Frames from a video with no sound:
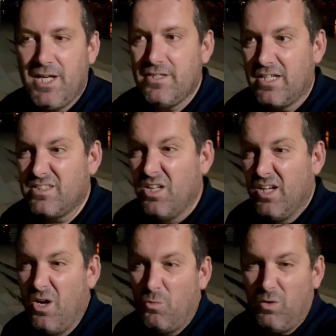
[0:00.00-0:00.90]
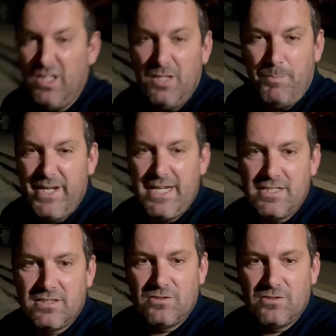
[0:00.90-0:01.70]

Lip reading: that's one of the biggest